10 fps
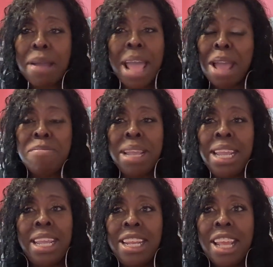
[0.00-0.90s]
I
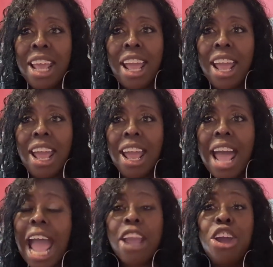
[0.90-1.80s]
mean,
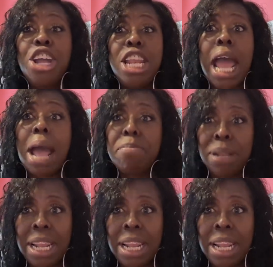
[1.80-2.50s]
I could not